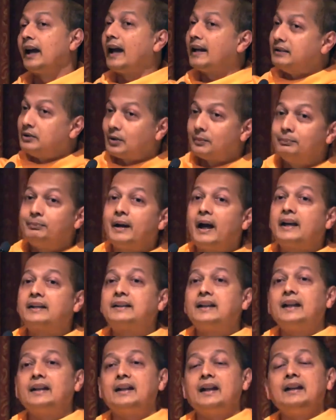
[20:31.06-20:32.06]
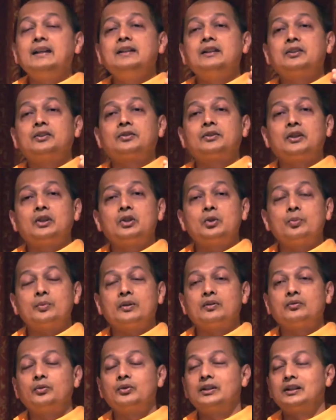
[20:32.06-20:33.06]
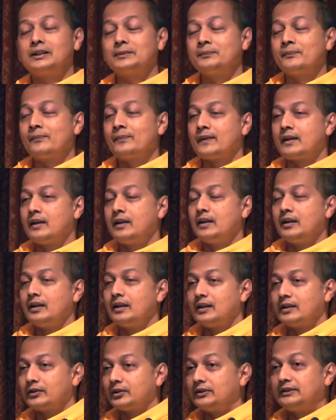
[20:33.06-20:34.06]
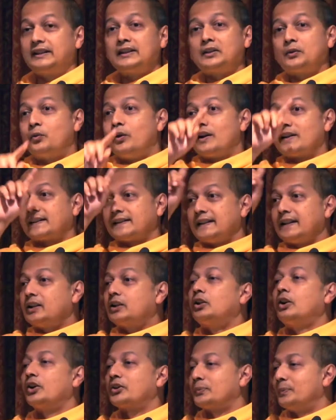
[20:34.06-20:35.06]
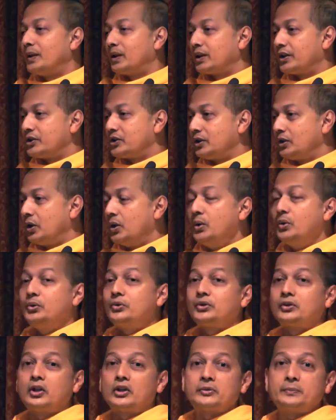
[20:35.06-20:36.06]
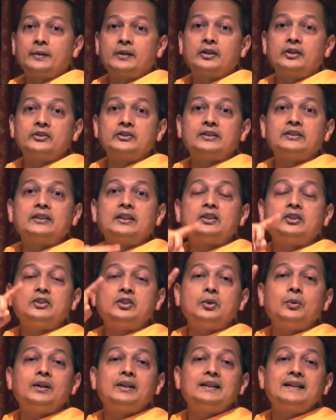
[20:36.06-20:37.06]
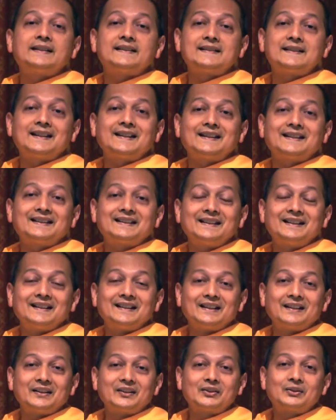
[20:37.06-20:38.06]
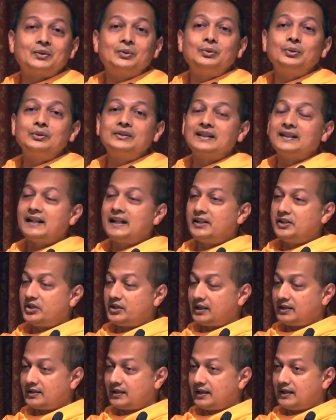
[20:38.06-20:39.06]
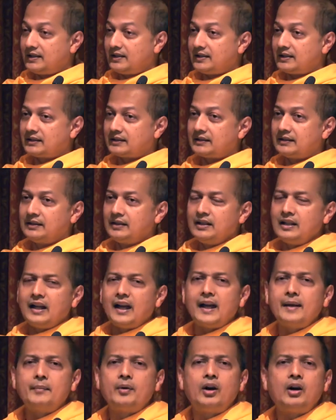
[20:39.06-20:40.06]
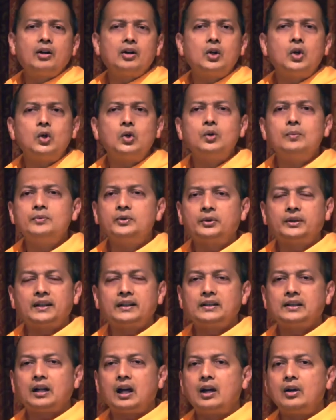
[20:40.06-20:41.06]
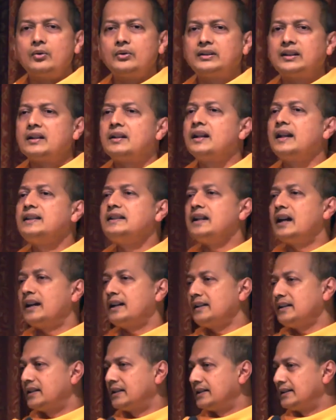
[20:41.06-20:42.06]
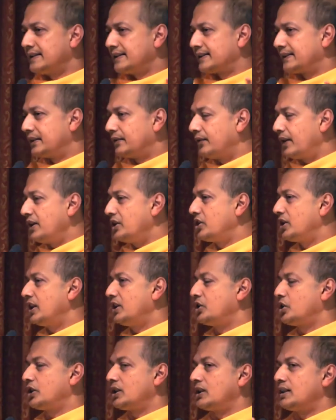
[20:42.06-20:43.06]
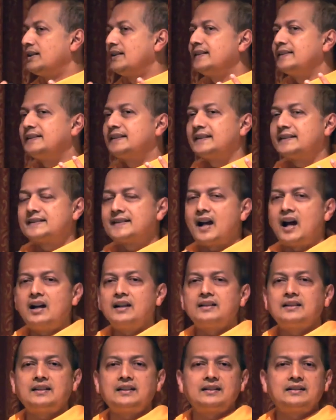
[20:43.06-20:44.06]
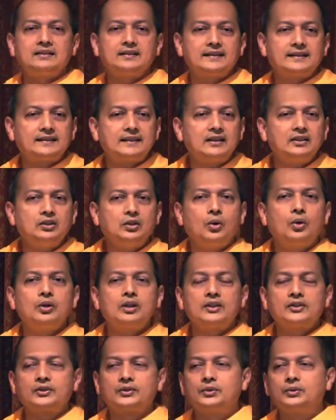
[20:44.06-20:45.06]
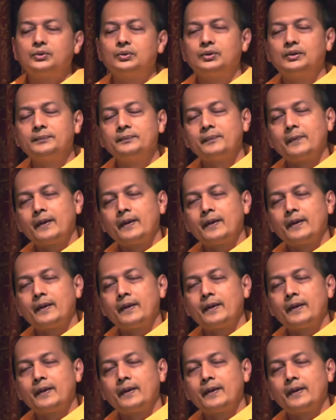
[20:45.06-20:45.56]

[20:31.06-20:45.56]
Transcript: and you're back again into the human world. So, this was their cosmology. Whose cosmology? The dualistic uh, schools in ancient India, among whom you can count the Naiyayikas, the Vaisheshikas, the Sankhyans, the Yoga school.